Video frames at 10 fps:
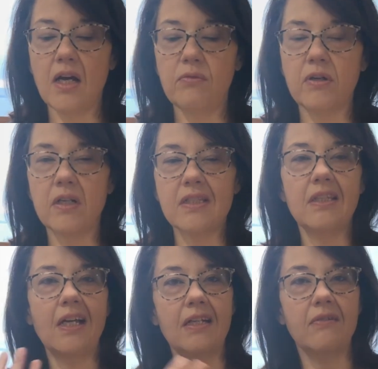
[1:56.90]
where it's a
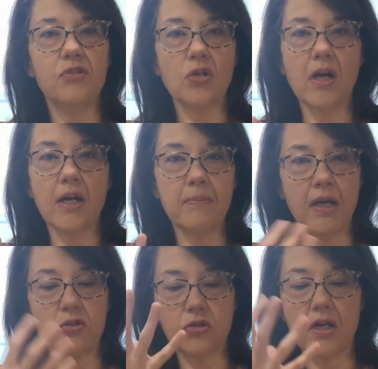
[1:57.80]
lot of dry
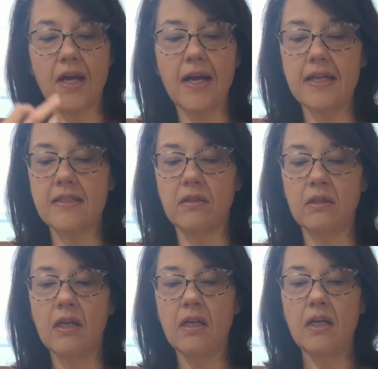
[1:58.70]
mouth, dry eyes,
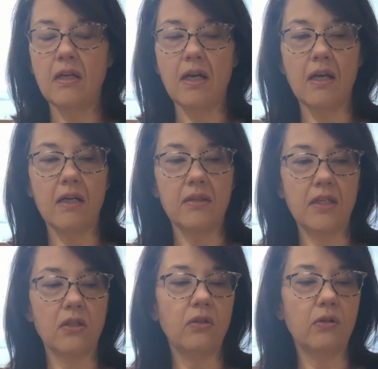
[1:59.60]
and
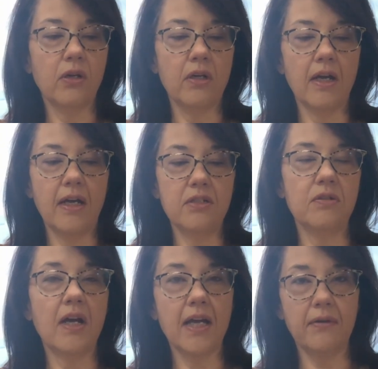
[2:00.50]
thank the Lord, I do
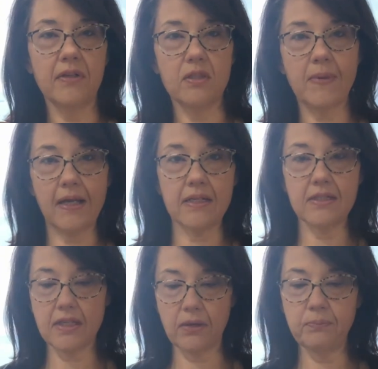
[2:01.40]
not have it as bad as
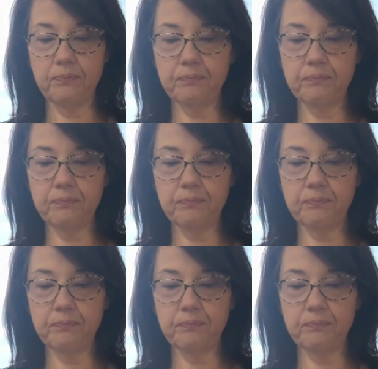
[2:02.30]
some.